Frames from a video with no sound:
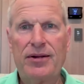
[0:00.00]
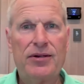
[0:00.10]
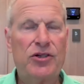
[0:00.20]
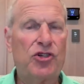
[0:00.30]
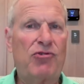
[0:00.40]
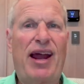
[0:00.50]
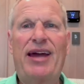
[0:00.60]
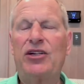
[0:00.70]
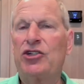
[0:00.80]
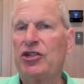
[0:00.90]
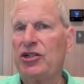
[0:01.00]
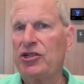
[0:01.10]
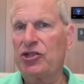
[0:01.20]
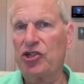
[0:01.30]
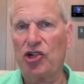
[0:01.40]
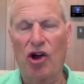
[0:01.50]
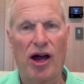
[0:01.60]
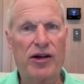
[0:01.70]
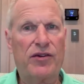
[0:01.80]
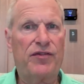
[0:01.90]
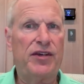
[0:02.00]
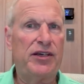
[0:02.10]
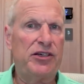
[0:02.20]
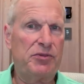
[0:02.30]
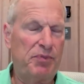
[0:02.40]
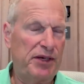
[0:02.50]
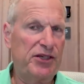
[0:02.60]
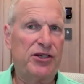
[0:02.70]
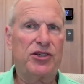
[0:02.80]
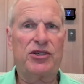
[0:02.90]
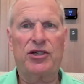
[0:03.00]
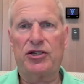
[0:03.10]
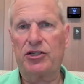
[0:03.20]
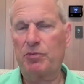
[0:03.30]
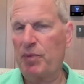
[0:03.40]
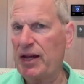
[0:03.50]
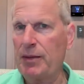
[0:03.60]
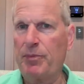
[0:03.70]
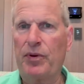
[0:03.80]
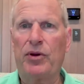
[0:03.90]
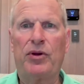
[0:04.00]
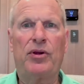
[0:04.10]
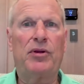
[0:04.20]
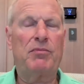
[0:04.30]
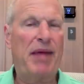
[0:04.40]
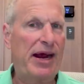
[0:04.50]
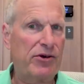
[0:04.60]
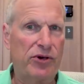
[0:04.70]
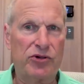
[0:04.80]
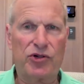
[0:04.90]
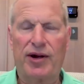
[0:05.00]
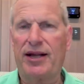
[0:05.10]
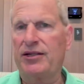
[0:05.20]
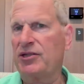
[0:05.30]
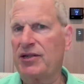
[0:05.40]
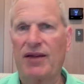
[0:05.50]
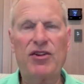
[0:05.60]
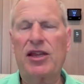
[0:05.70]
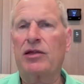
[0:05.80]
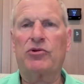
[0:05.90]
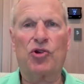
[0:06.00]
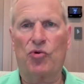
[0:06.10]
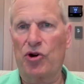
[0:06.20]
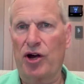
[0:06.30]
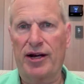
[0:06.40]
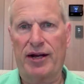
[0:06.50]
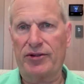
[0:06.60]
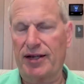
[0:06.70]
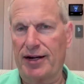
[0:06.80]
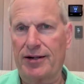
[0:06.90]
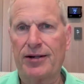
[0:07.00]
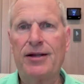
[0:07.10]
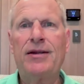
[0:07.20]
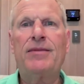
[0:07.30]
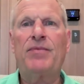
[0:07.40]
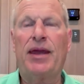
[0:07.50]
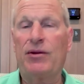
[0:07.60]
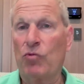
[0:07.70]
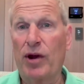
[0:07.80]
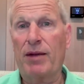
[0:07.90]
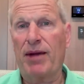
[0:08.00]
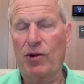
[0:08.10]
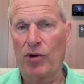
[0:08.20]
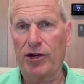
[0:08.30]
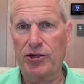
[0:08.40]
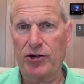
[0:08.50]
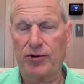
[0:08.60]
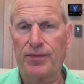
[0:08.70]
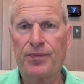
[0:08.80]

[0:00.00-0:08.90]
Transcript: strategies, geographies, businesses, people, macro trends, everything that was going on out there, and what I might want to do.